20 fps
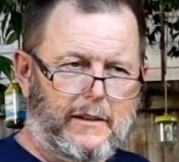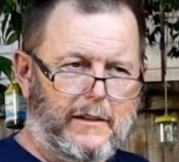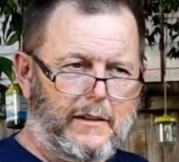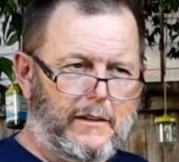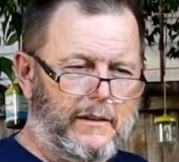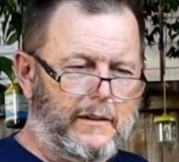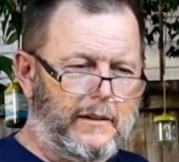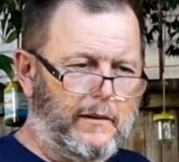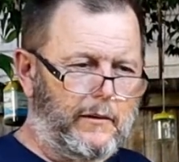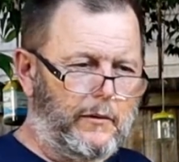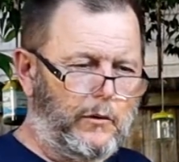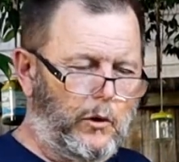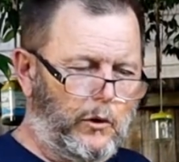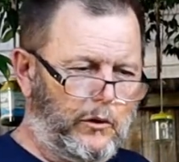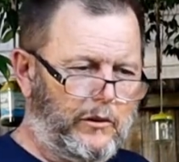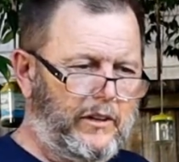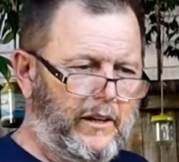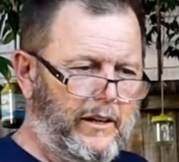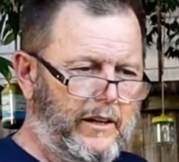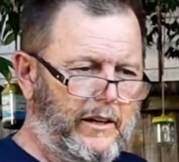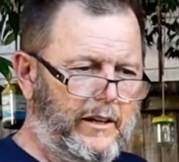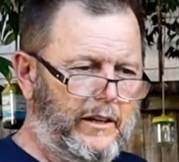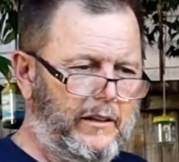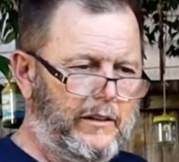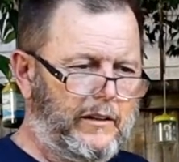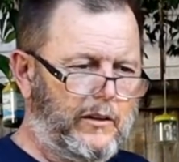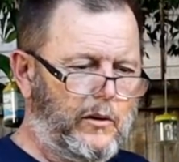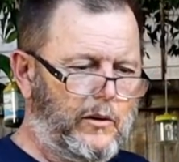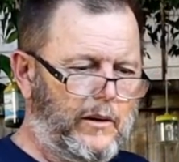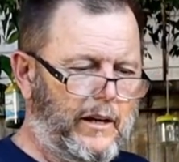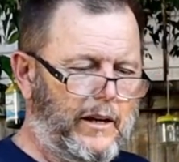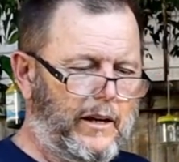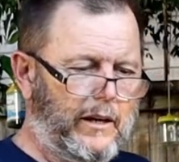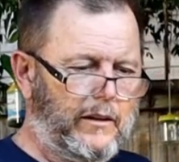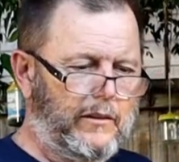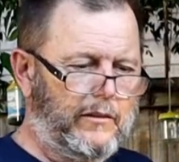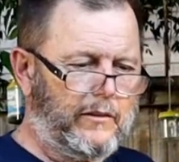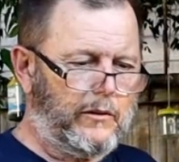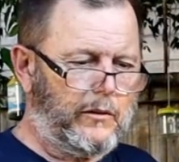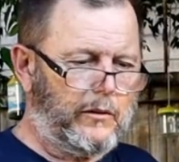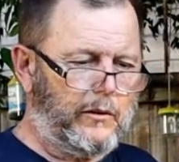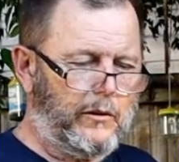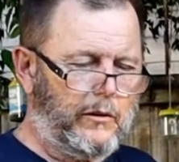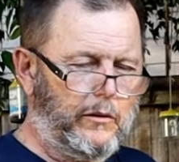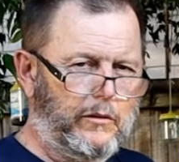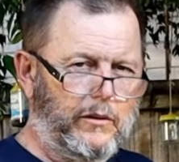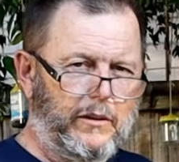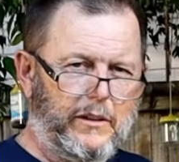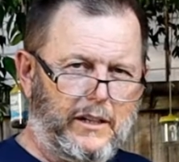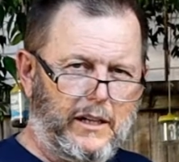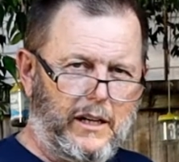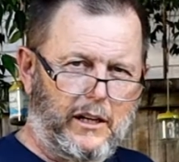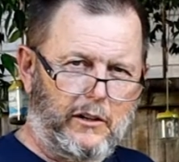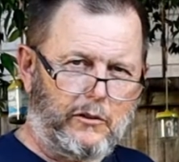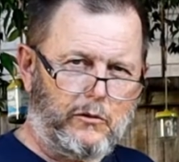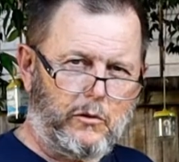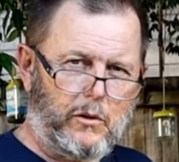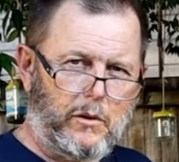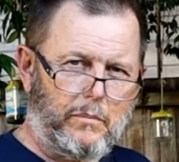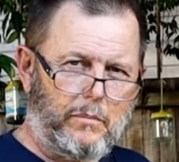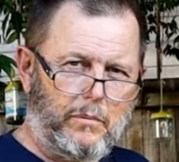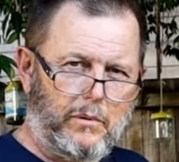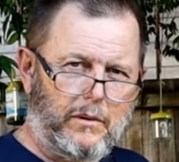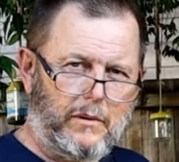Not taking the kayak that I used in the last trip.